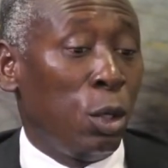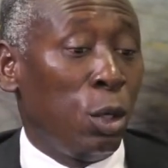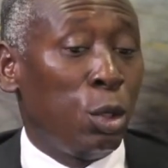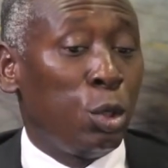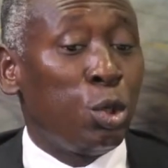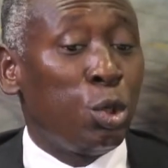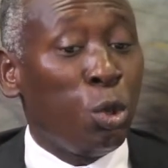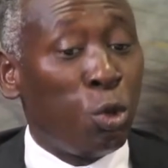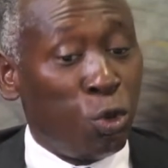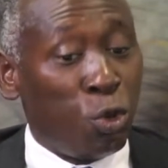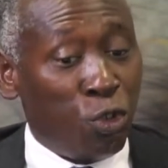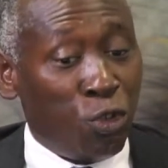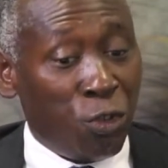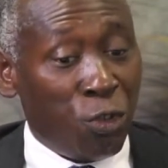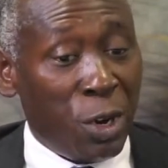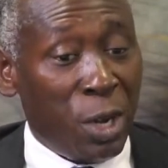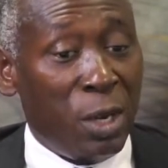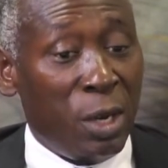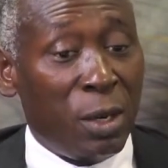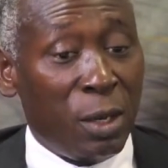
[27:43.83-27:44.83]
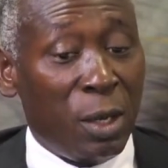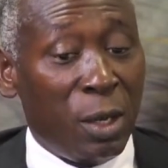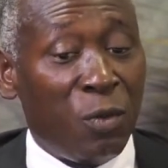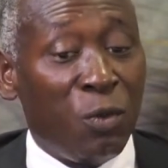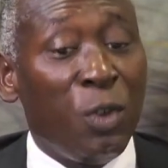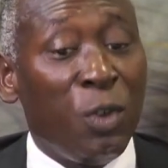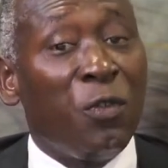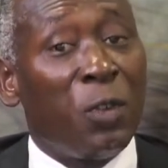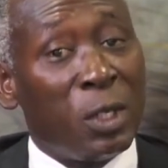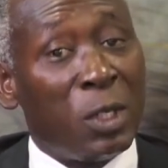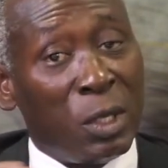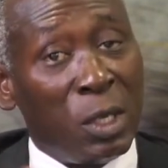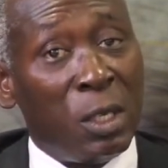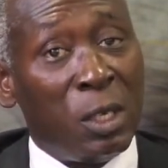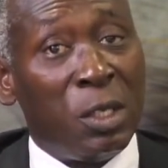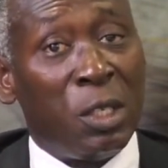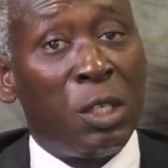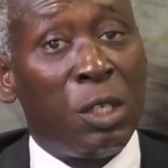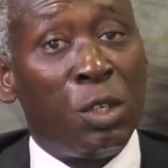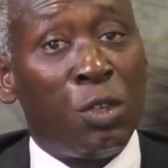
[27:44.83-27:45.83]
So trade, if we
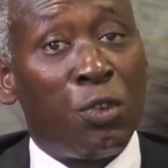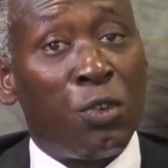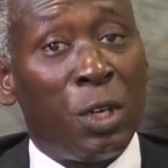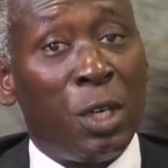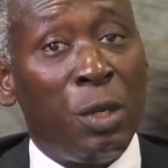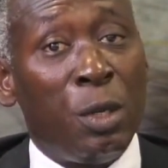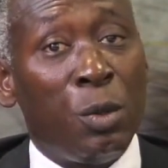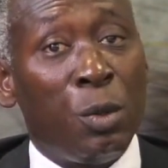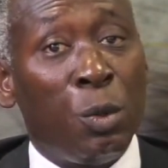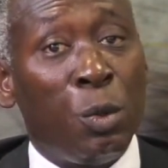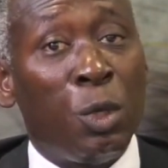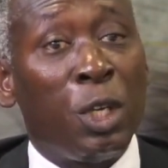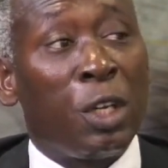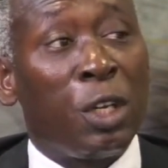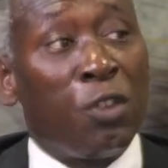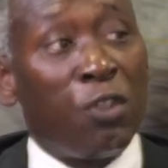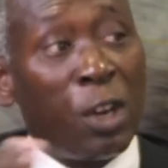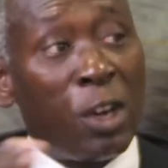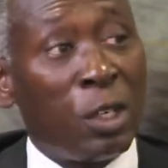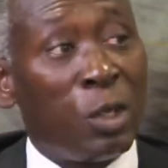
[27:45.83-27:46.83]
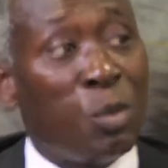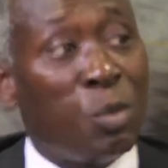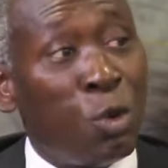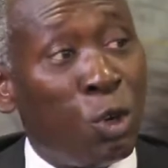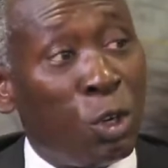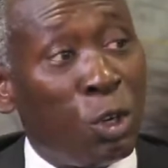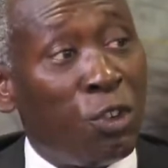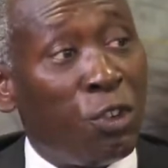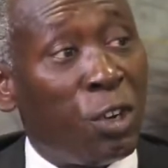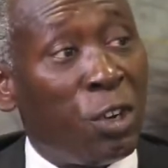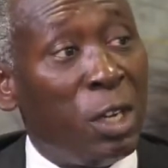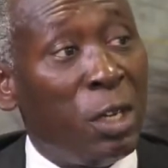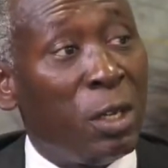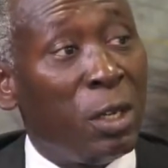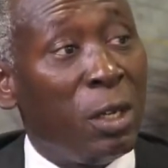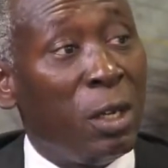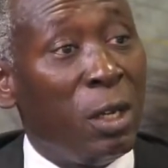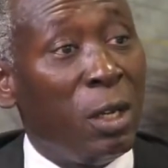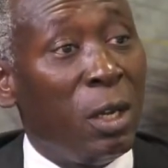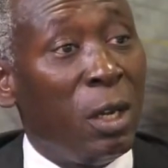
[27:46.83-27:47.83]
facilitate trade, we attract more trade,
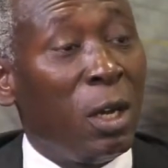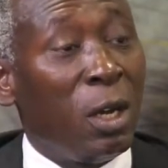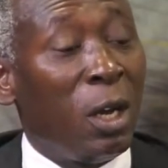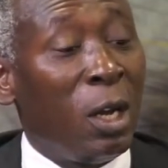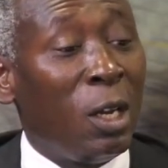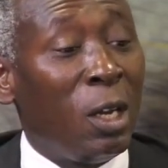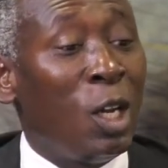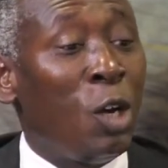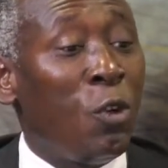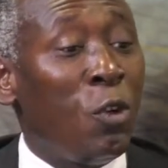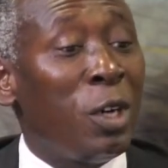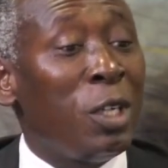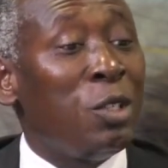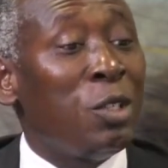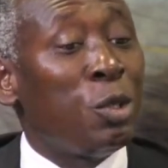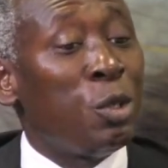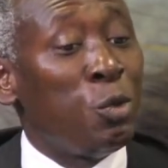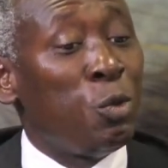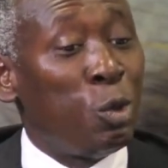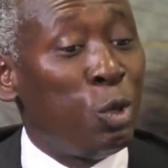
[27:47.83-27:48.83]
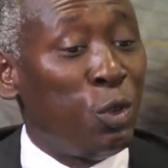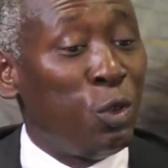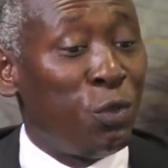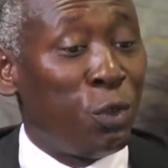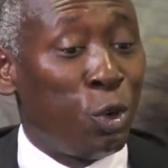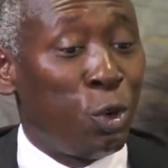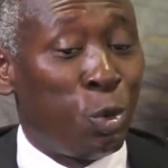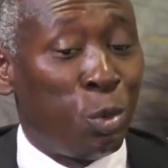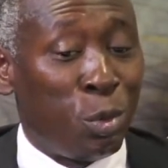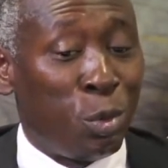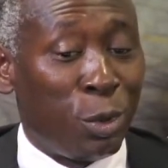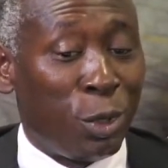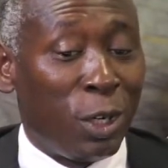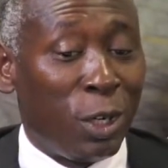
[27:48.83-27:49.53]
and our region will develop.